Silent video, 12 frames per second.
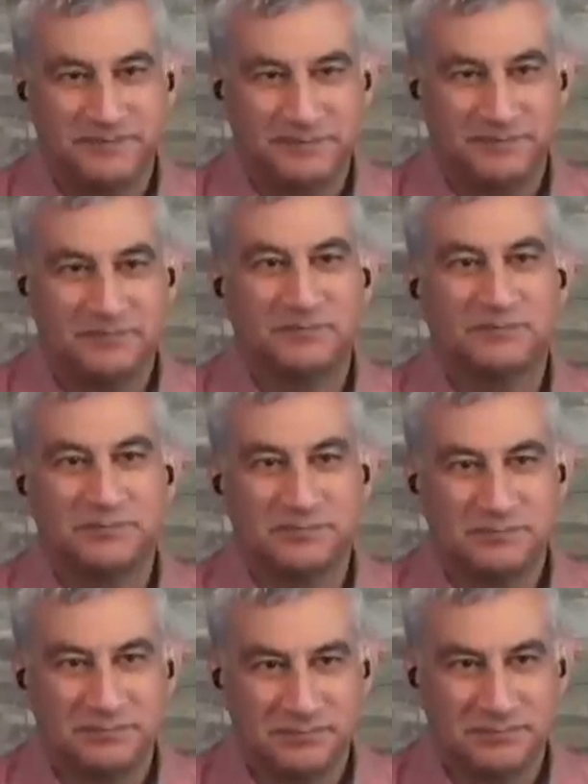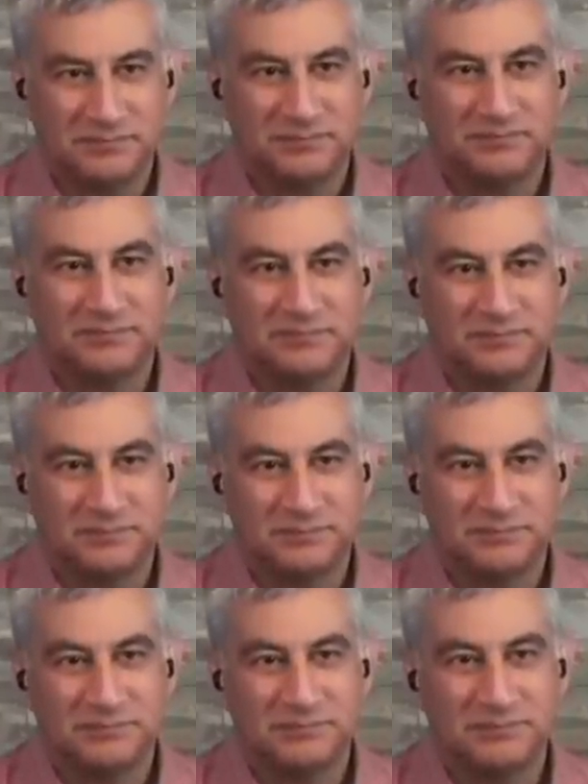
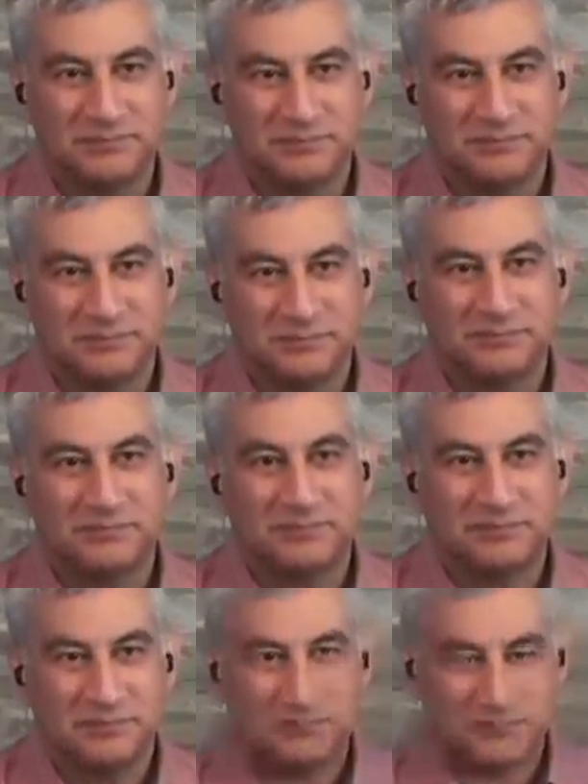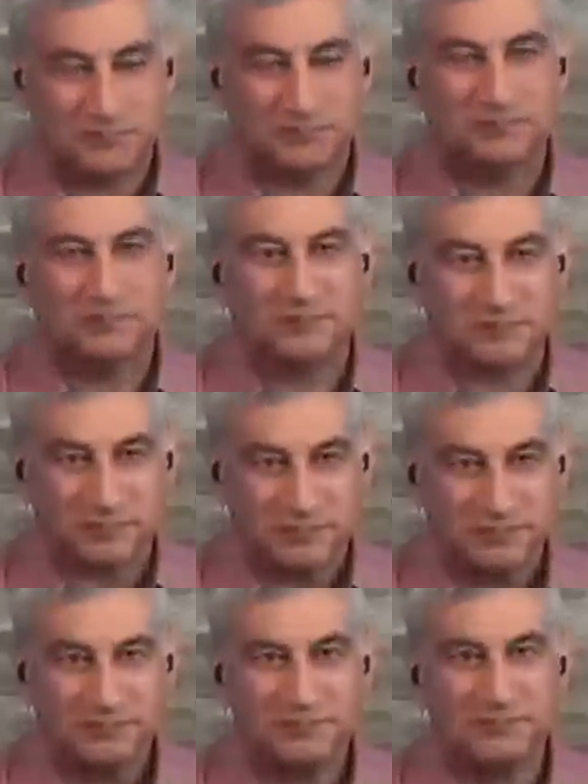
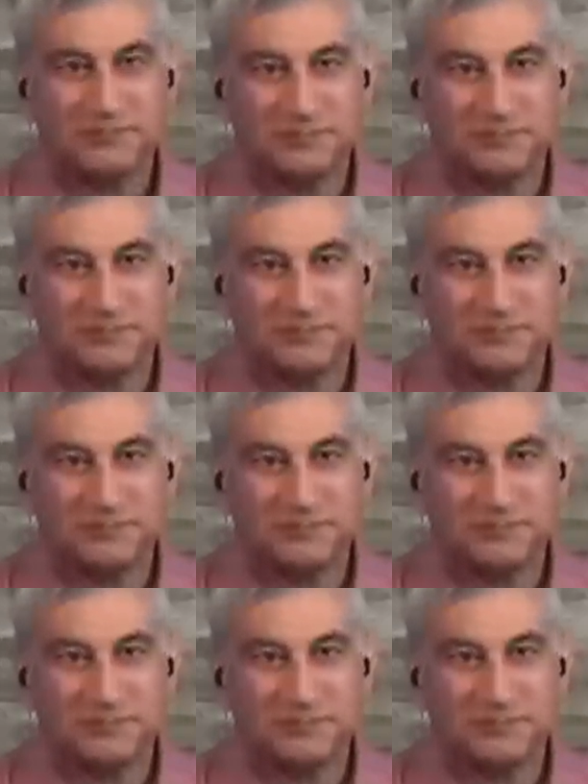[no speech]